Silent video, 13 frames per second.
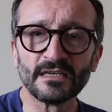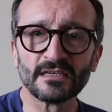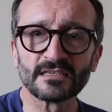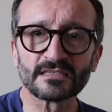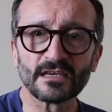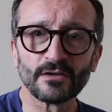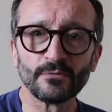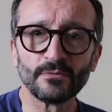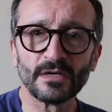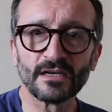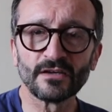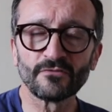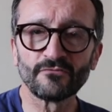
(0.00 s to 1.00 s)

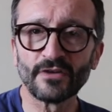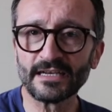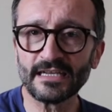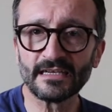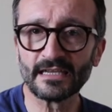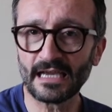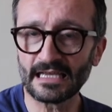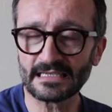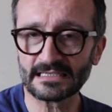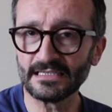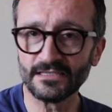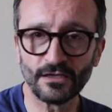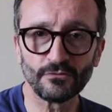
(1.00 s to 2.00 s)
So running as
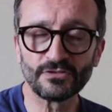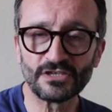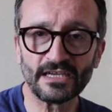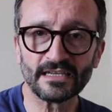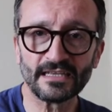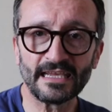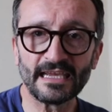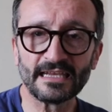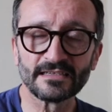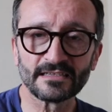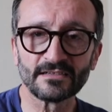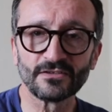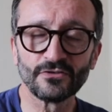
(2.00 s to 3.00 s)
in no G at the
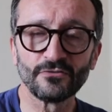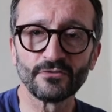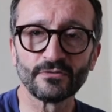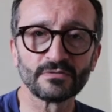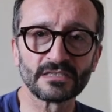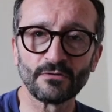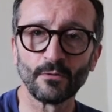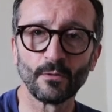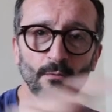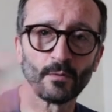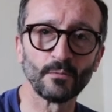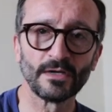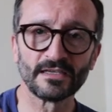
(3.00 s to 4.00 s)
end and guru. So all
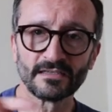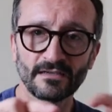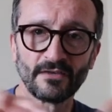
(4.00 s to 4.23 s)
one word.